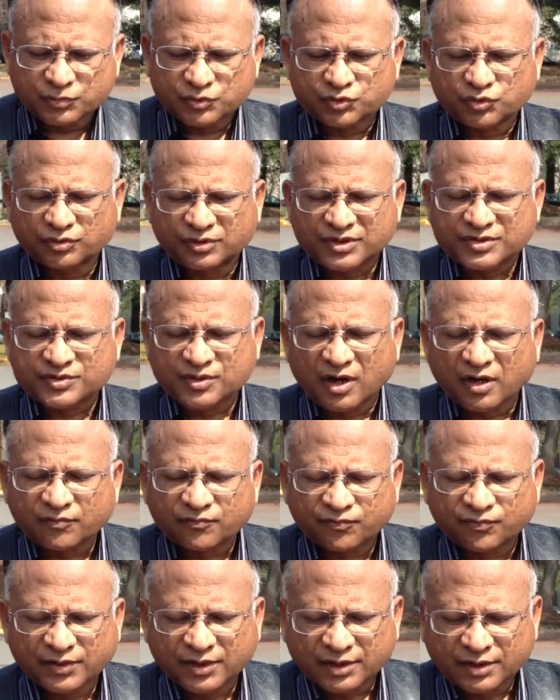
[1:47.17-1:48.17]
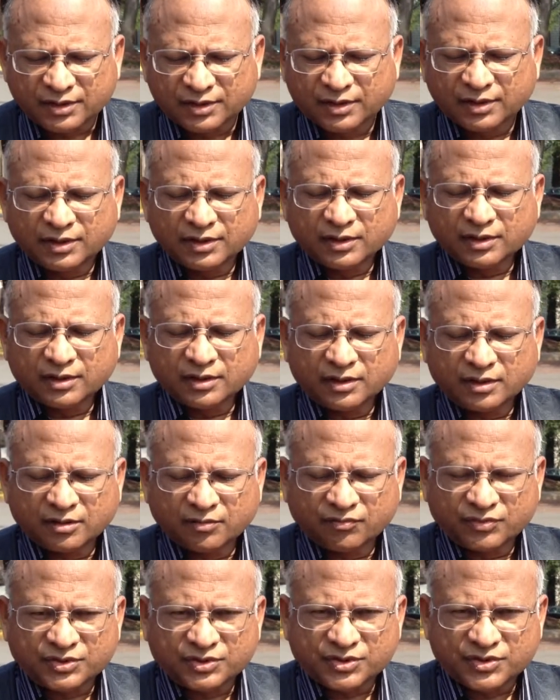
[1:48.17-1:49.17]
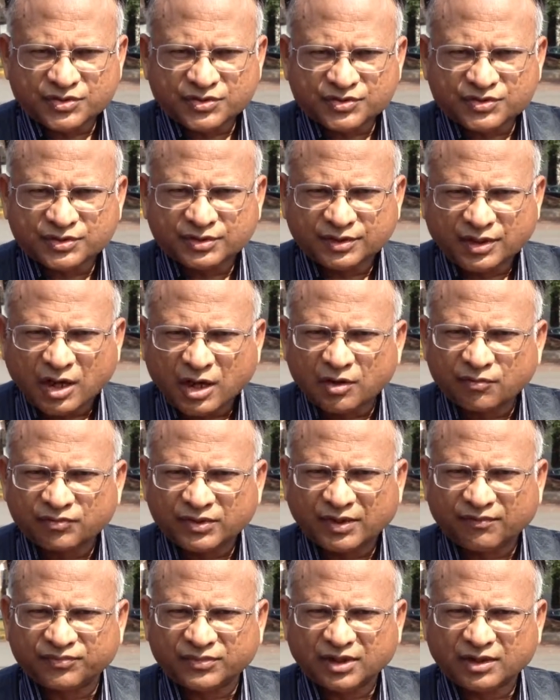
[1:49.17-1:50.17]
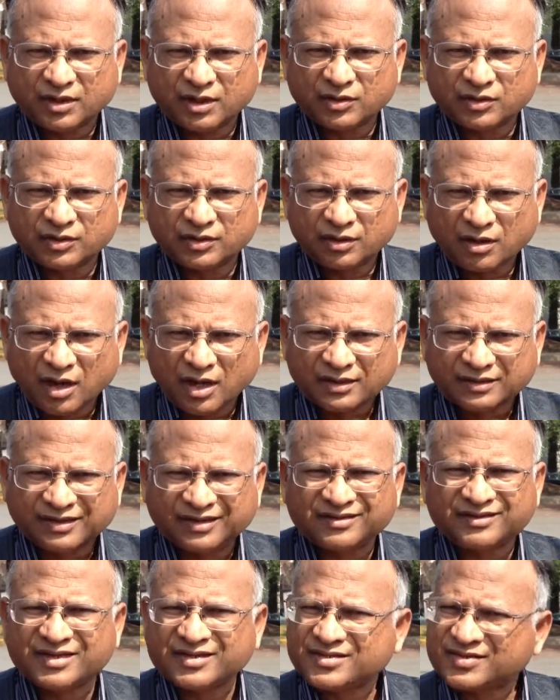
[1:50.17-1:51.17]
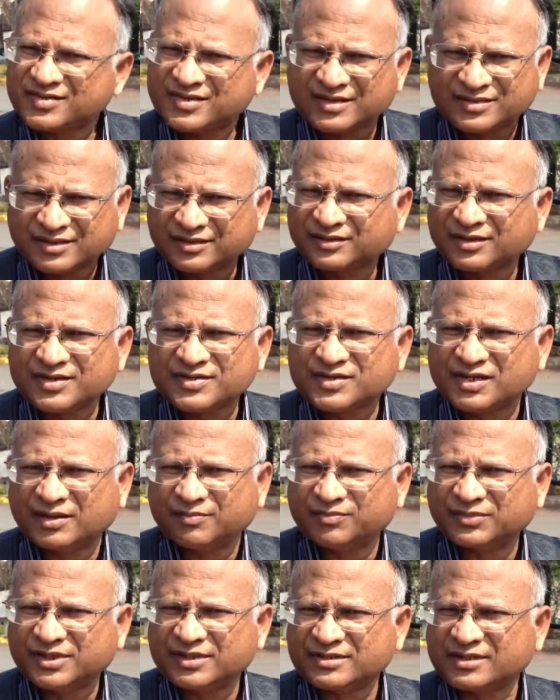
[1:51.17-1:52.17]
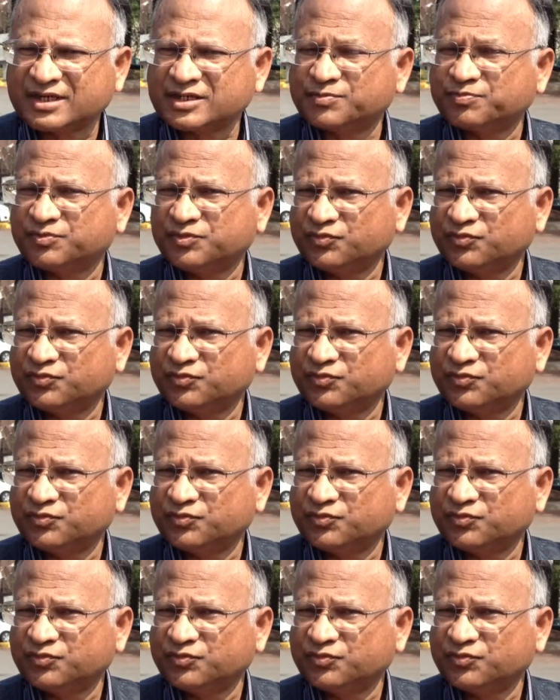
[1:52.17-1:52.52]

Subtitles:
So this software, which is now we have done on .NET, does exactly the same thing that